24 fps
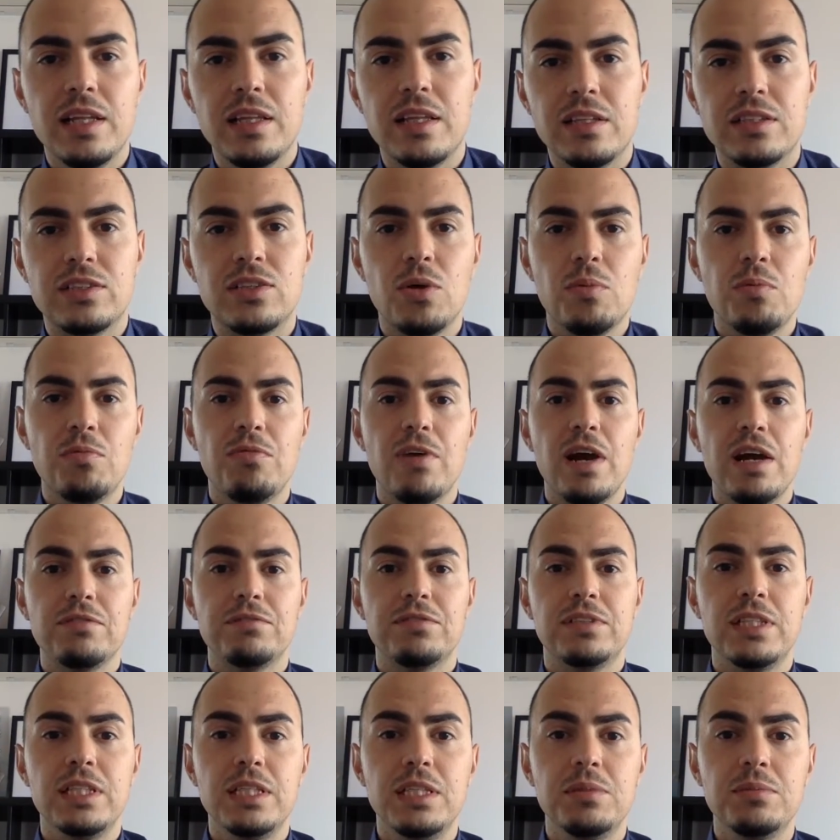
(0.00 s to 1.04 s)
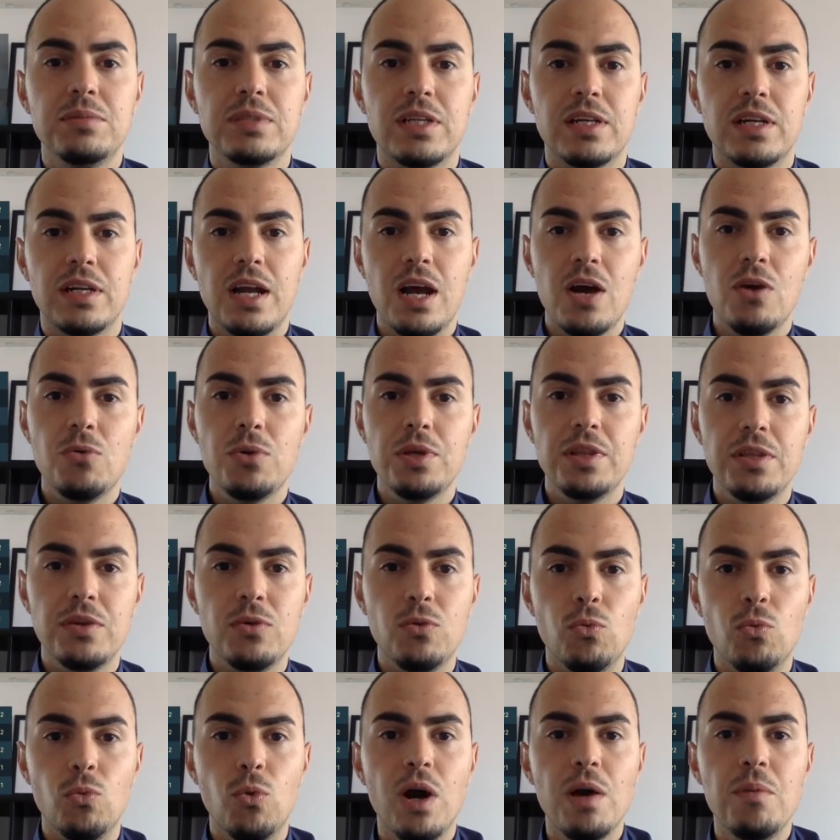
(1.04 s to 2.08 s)
The top five teams are now
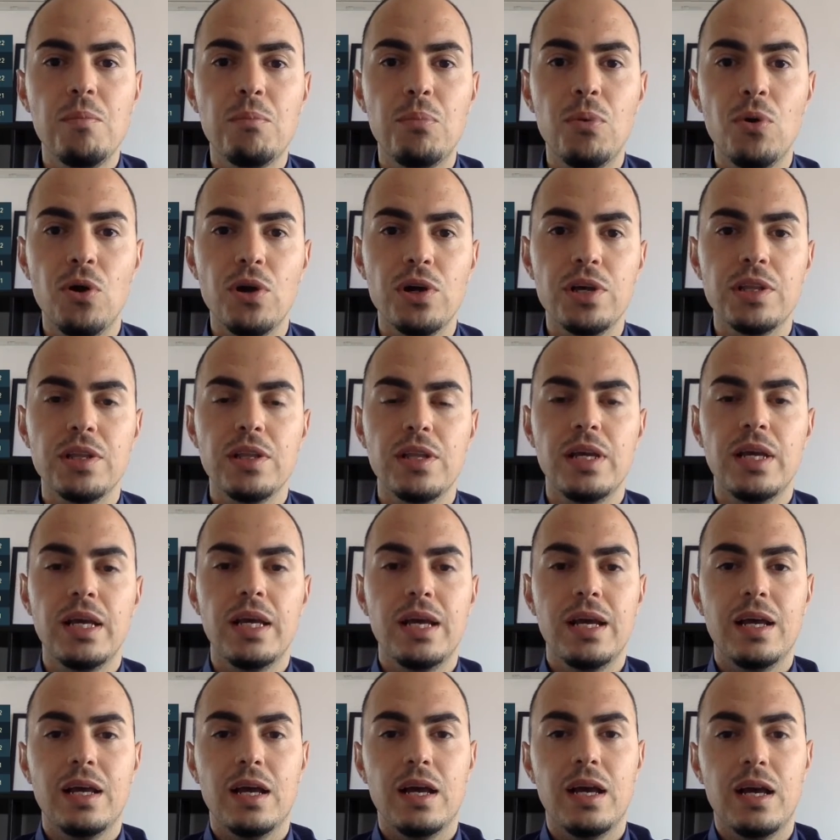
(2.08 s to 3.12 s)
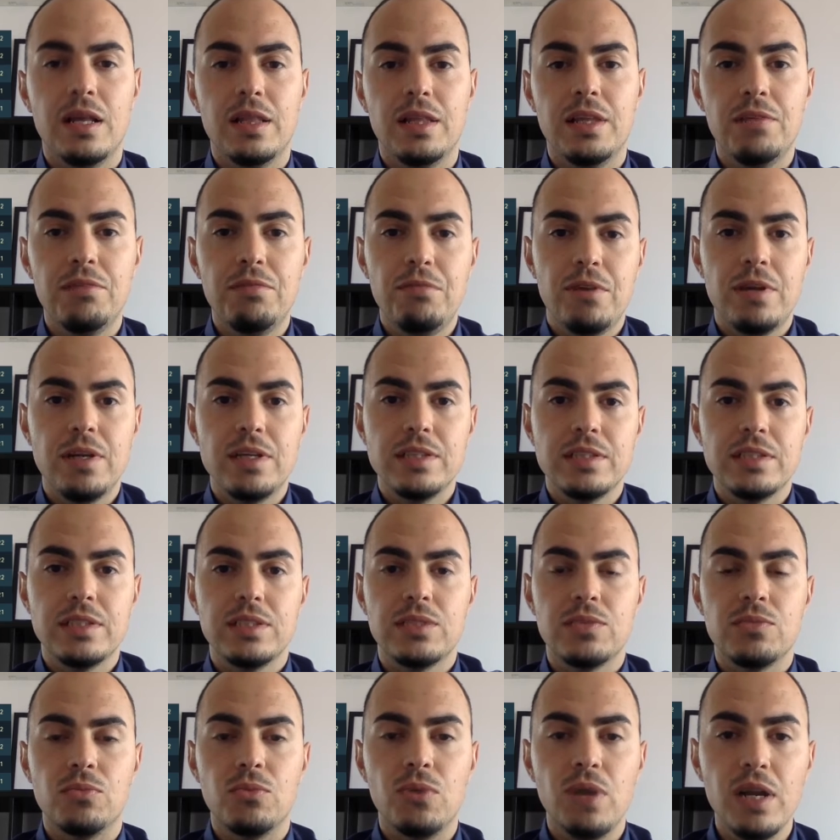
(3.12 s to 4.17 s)
within 1 point difference.
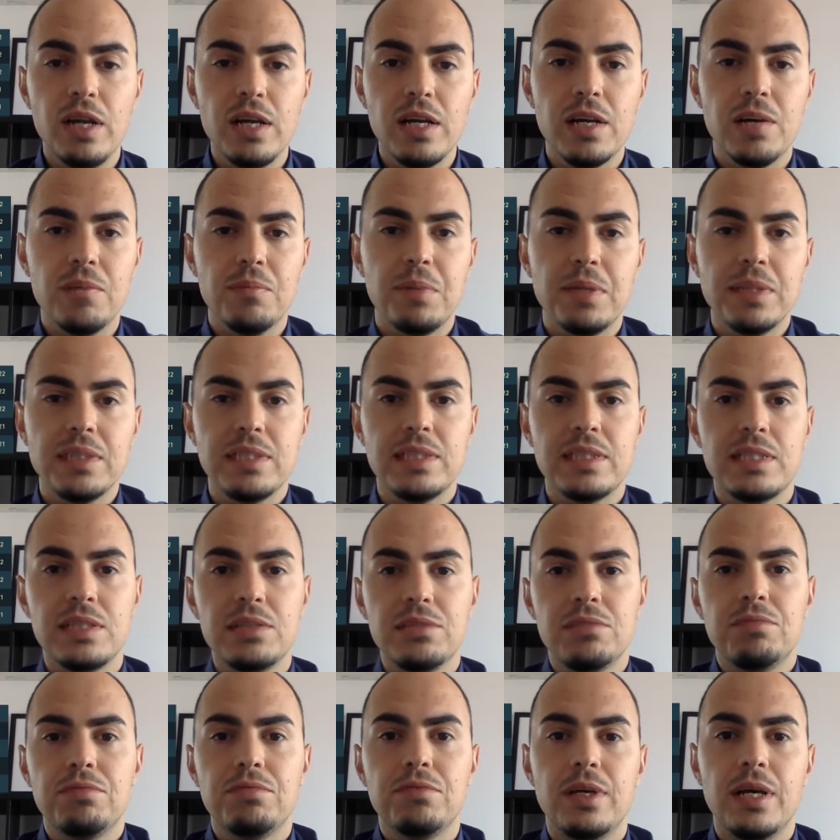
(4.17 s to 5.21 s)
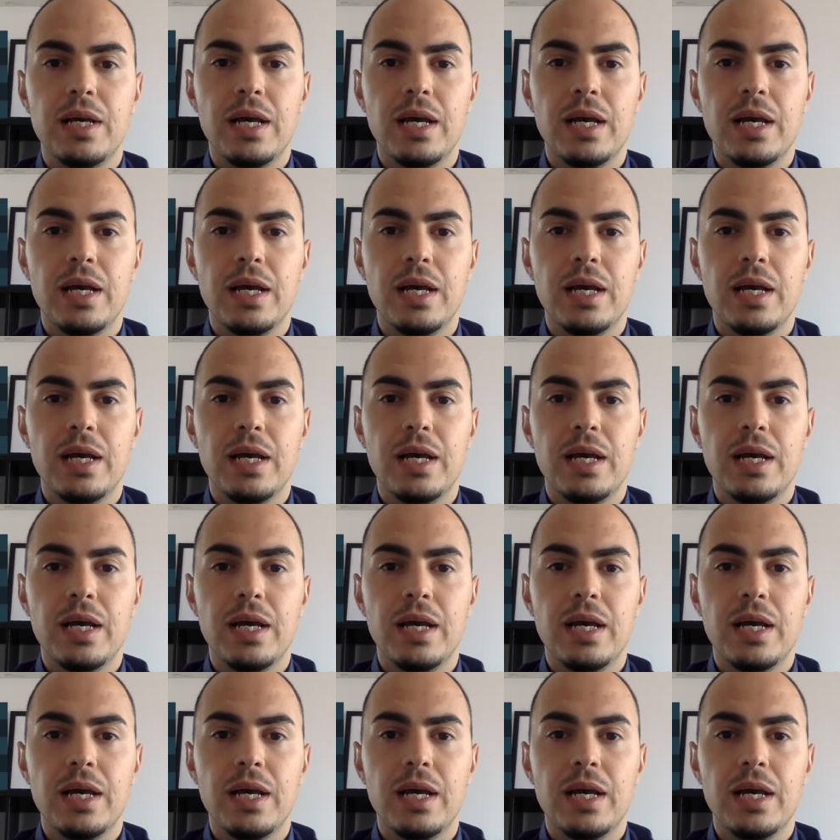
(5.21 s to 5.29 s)
Really competitive.